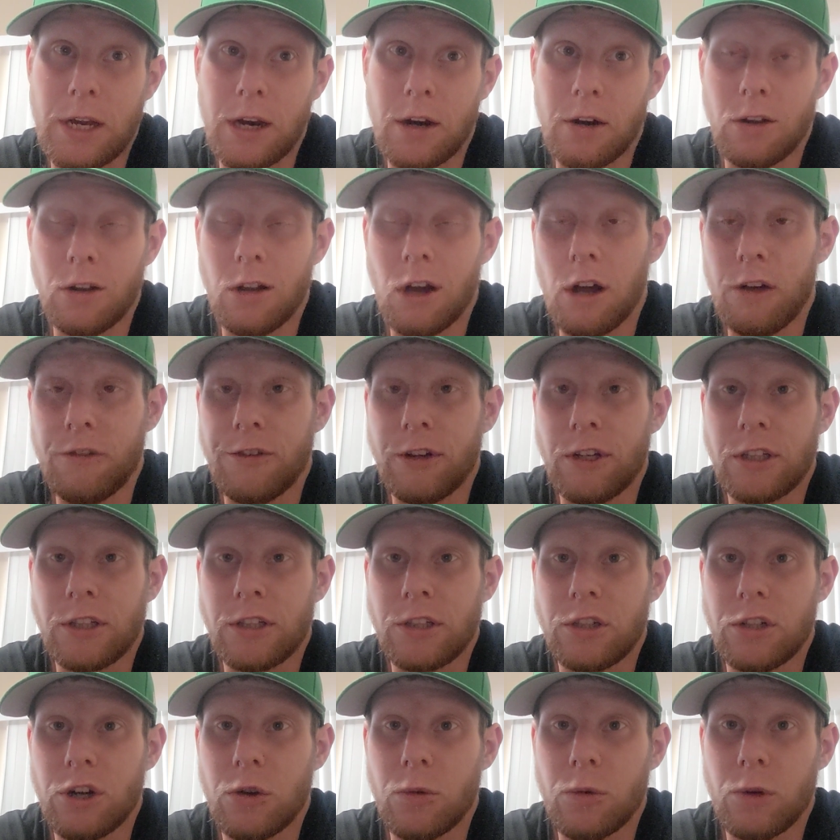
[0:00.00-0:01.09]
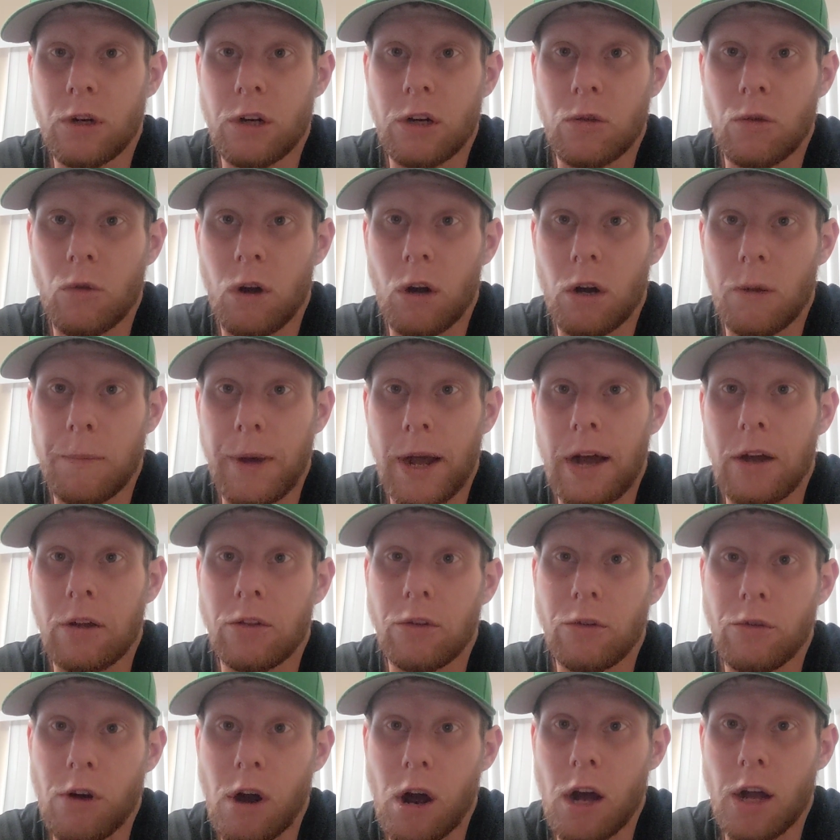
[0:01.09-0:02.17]
Carroll offense, we're going to want to pound
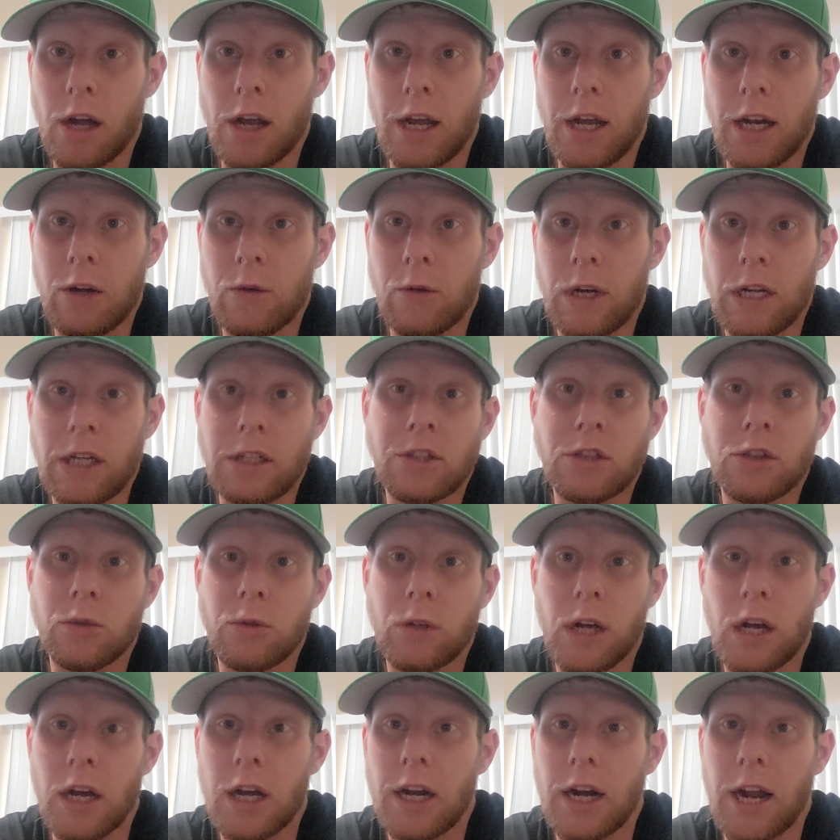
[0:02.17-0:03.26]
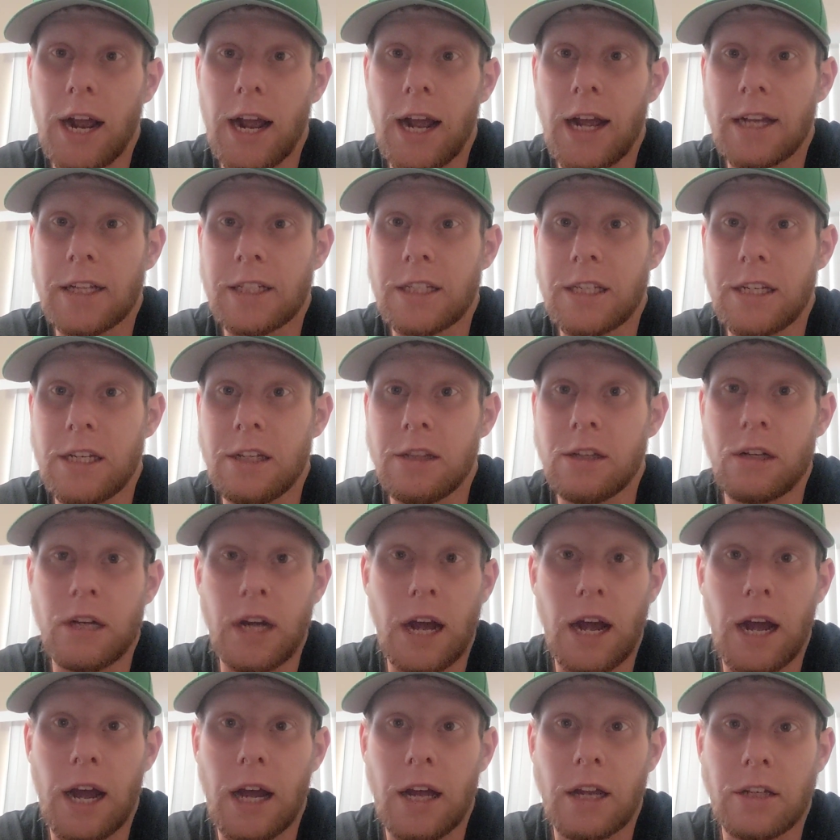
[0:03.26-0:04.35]
the rock anyway, so we're not going to ask either
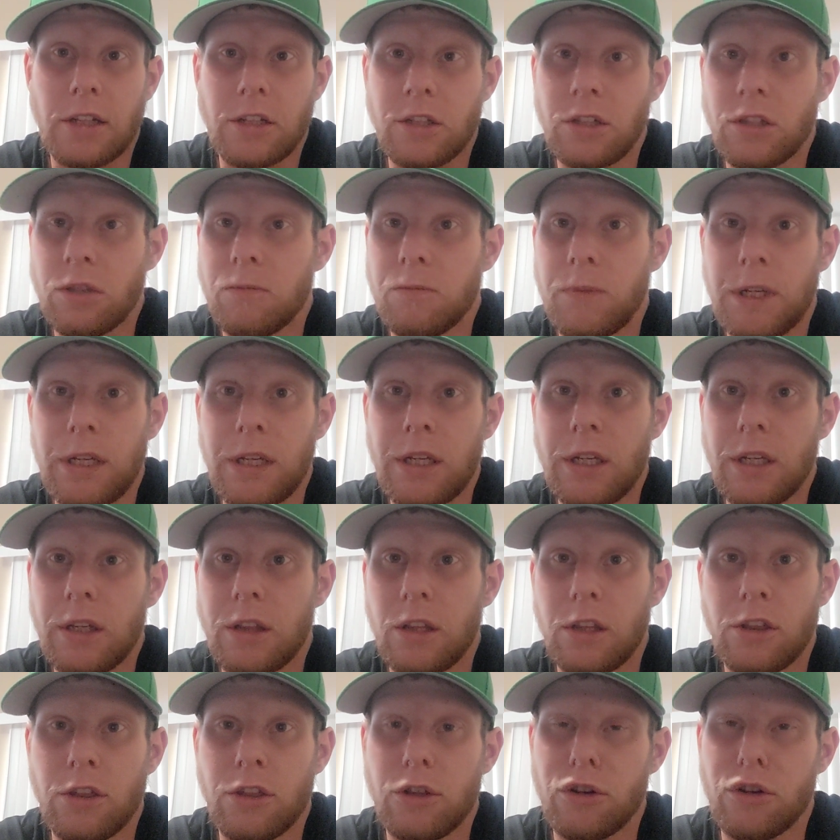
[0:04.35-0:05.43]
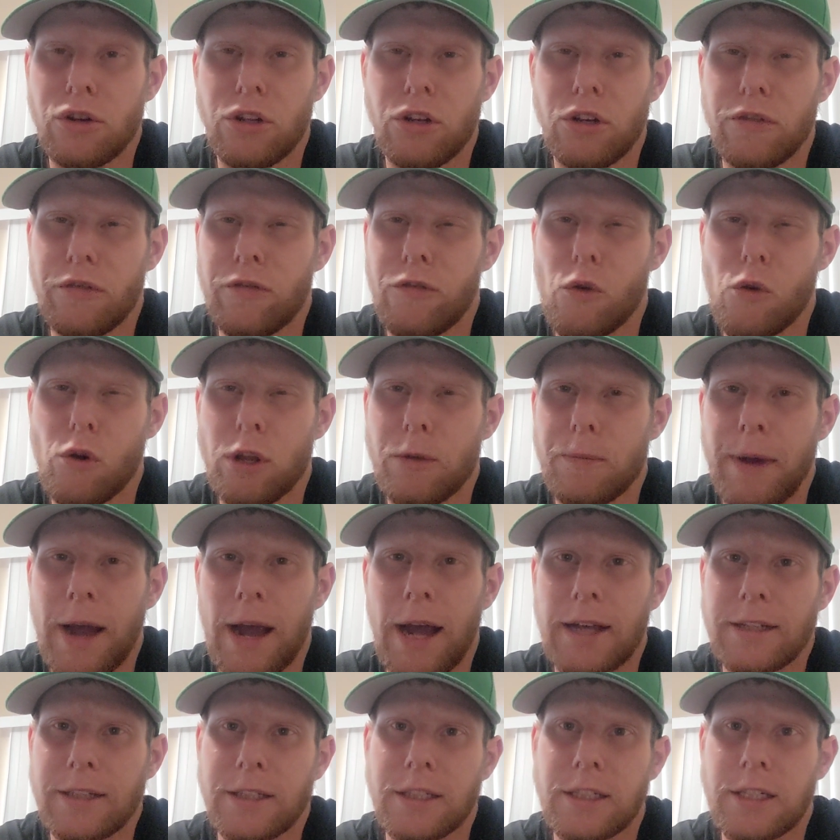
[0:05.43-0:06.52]
guy to be the 30 to 40
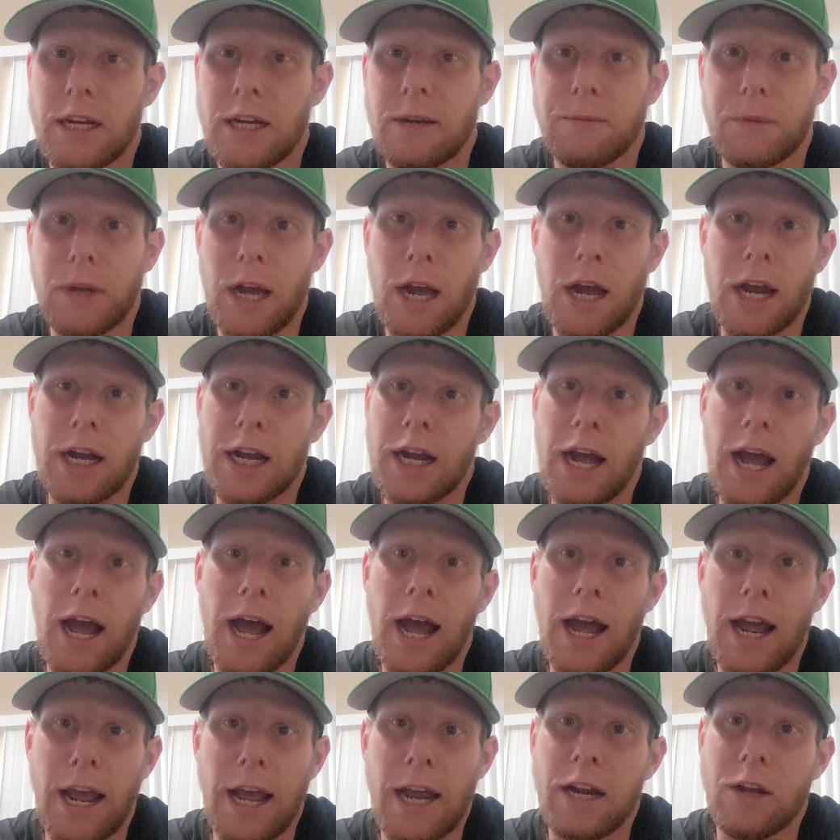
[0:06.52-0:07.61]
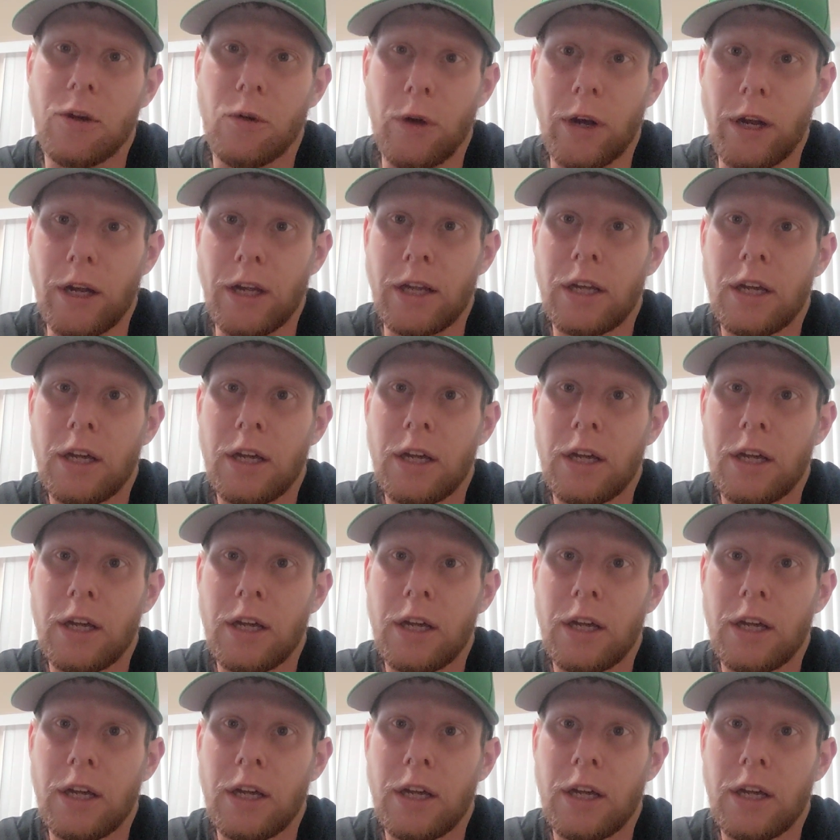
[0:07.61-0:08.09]
pass attempt kind of guy anyway.